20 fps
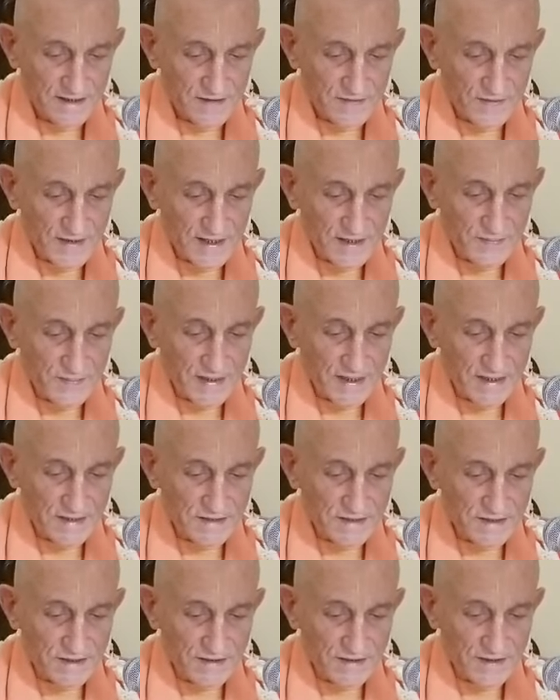When a
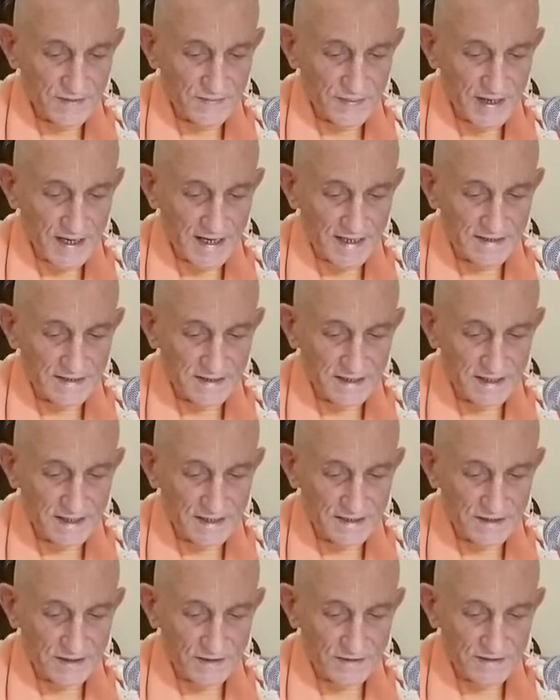person occupies an
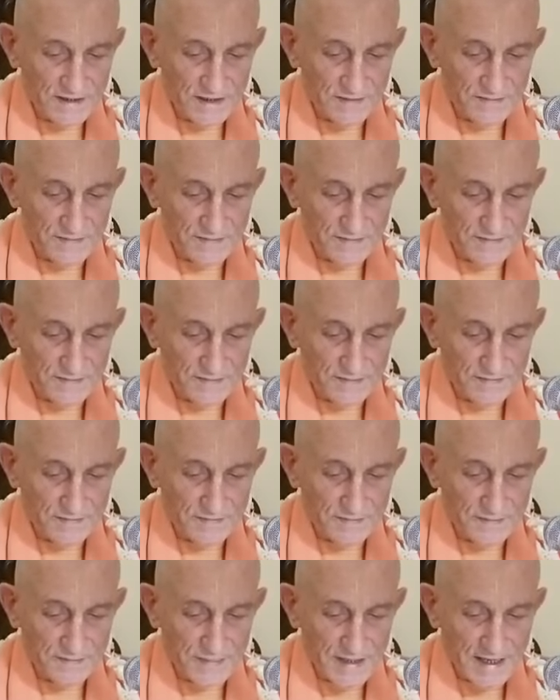exalted
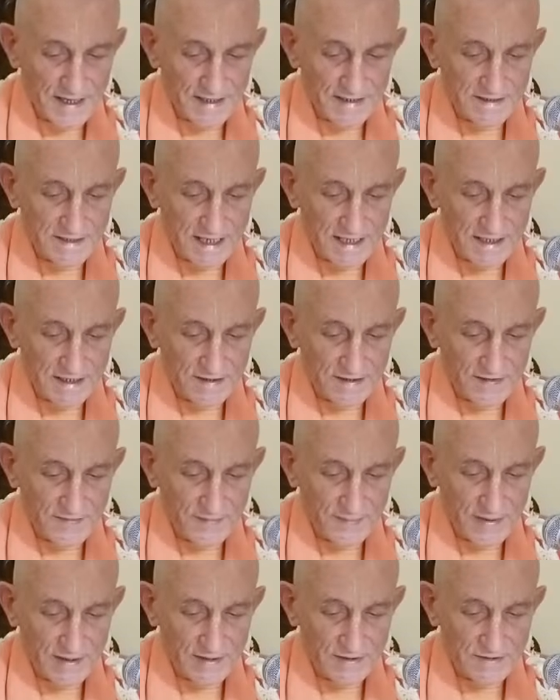
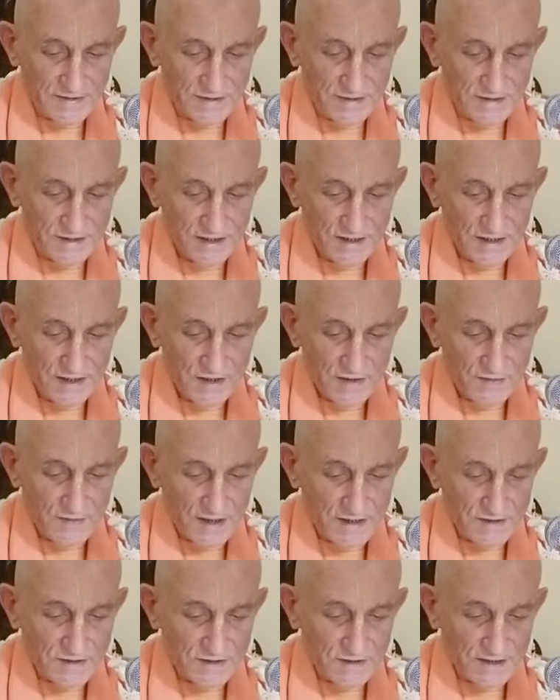executive post,
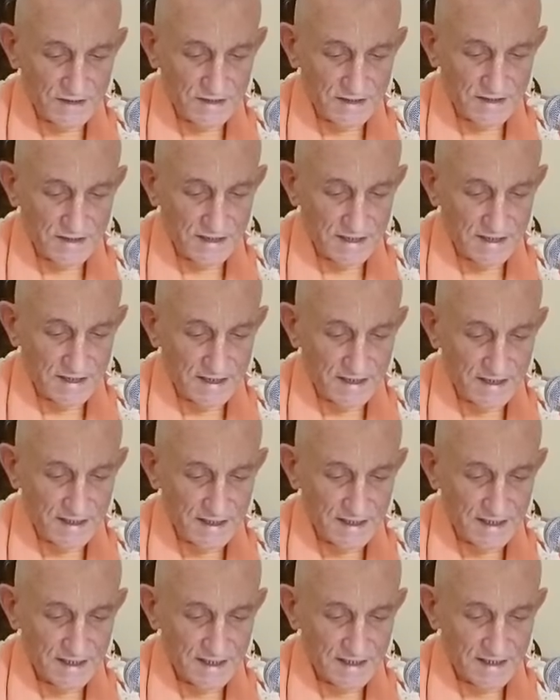one should consider
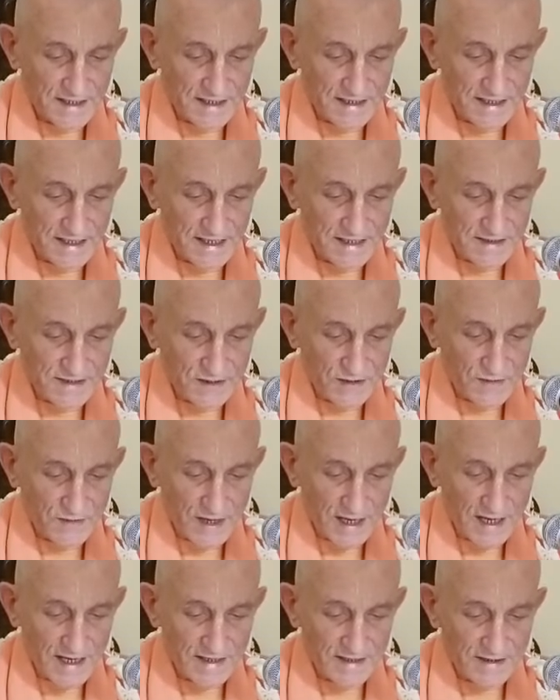that he has
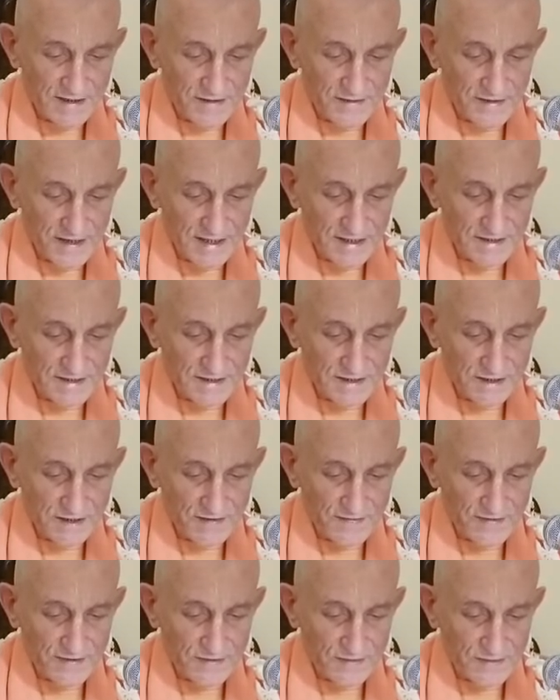acquired the grace
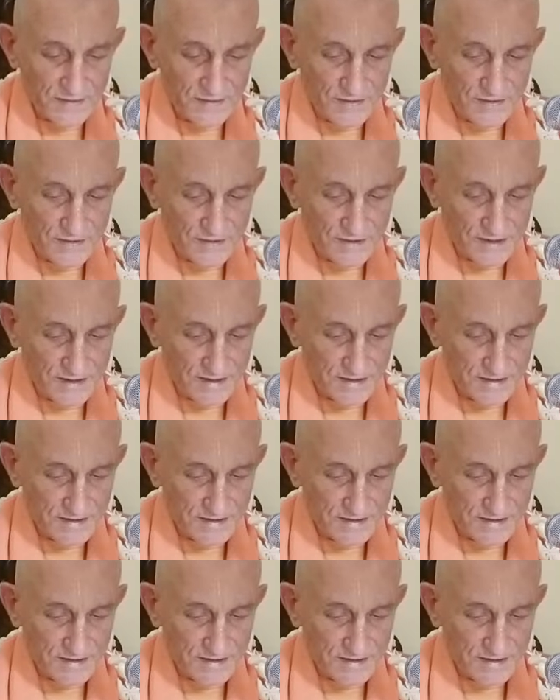of the Lord.